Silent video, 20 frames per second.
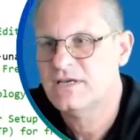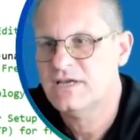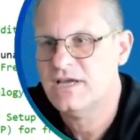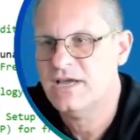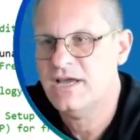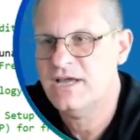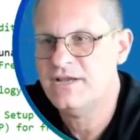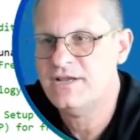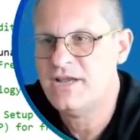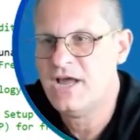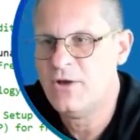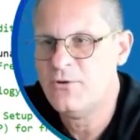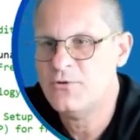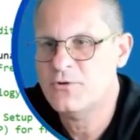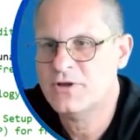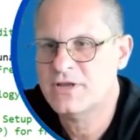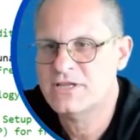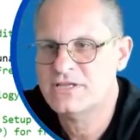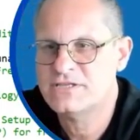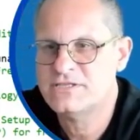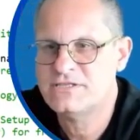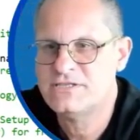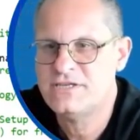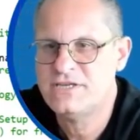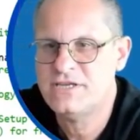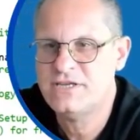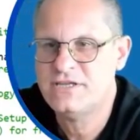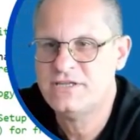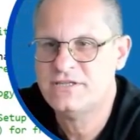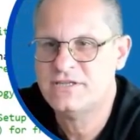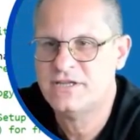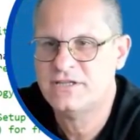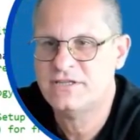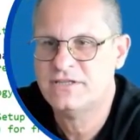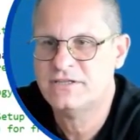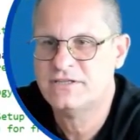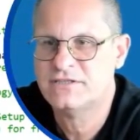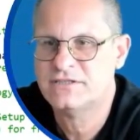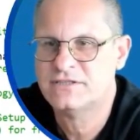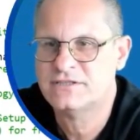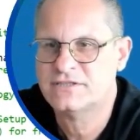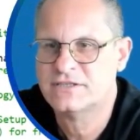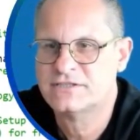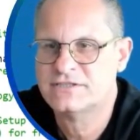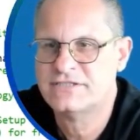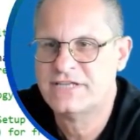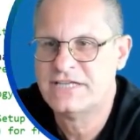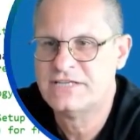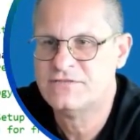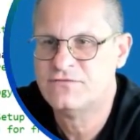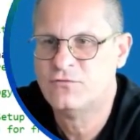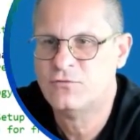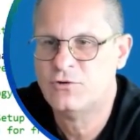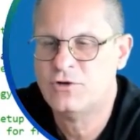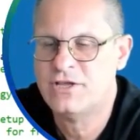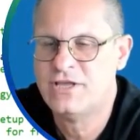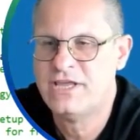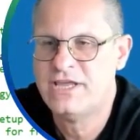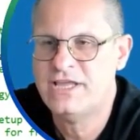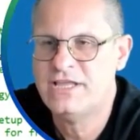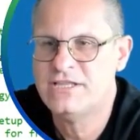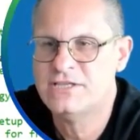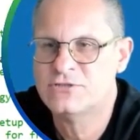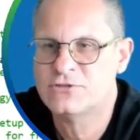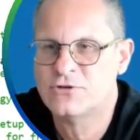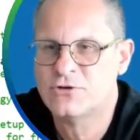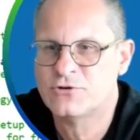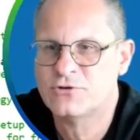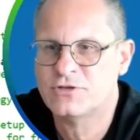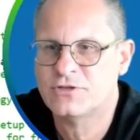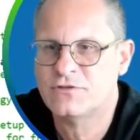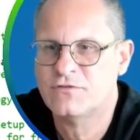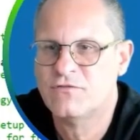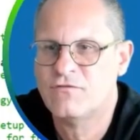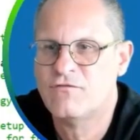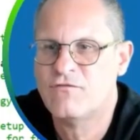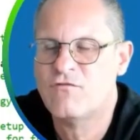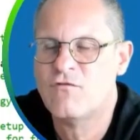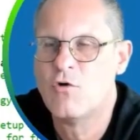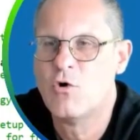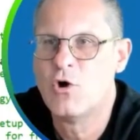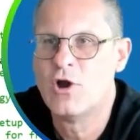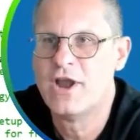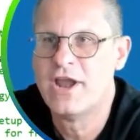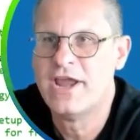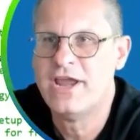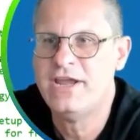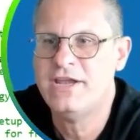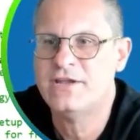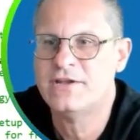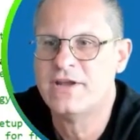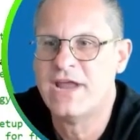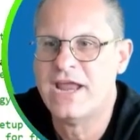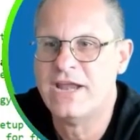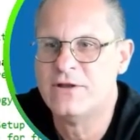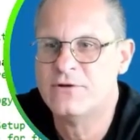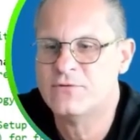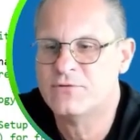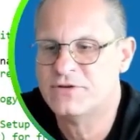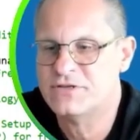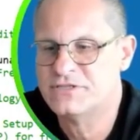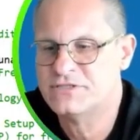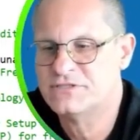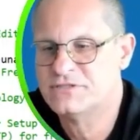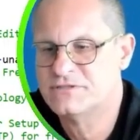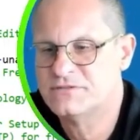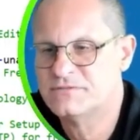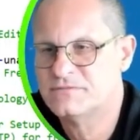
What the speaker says: And now you can see that it successfully inserted 4 entries.